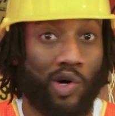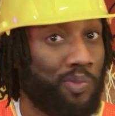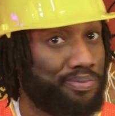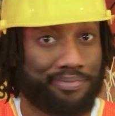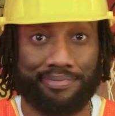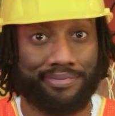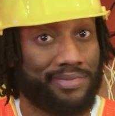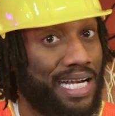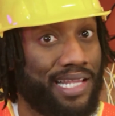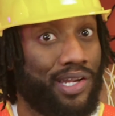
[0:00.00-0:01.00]
Nope,
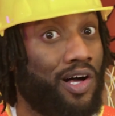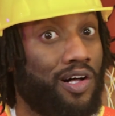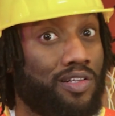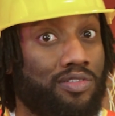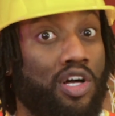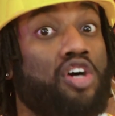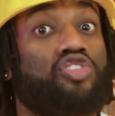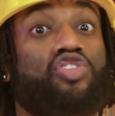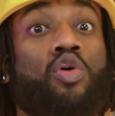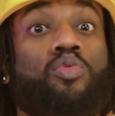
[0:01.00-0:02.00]
not at all.
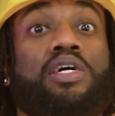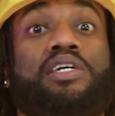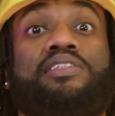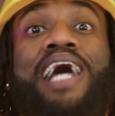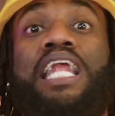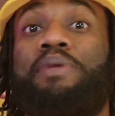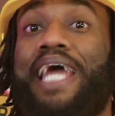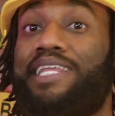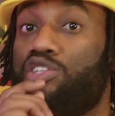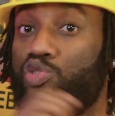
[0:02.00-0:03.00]
So
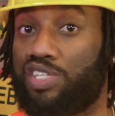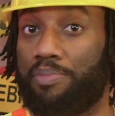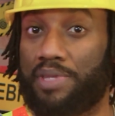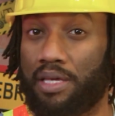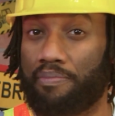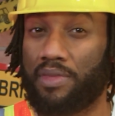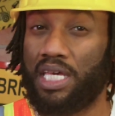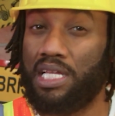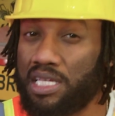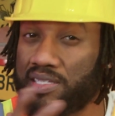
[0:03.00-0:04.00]
Solomon had to do something.
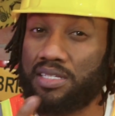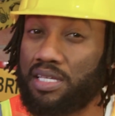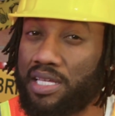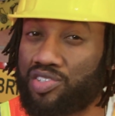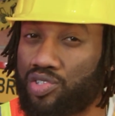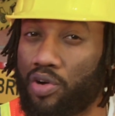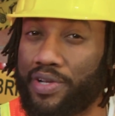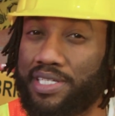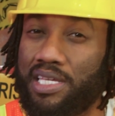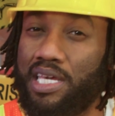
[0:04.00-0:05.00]
He listened to their
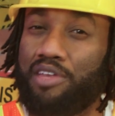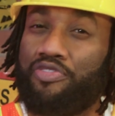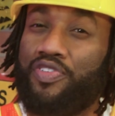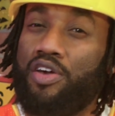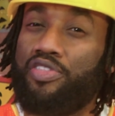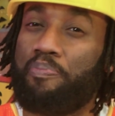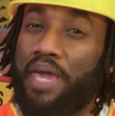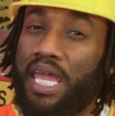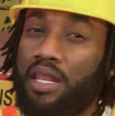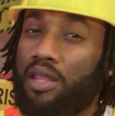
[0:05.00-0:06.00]
stories and he could feel the
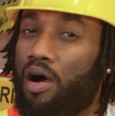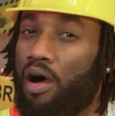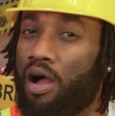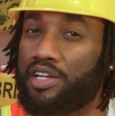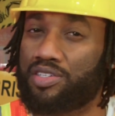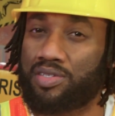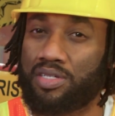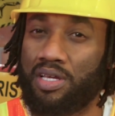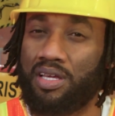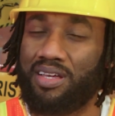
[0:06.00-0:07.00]
pain in their
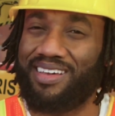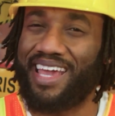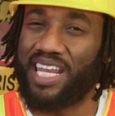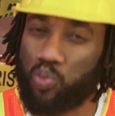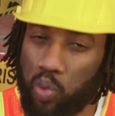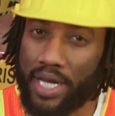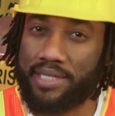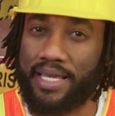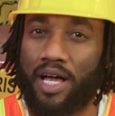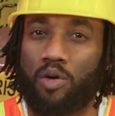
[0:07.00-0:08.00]
hearts and he
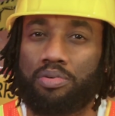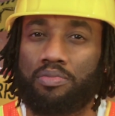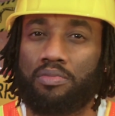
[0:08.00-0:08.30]
wanted to help.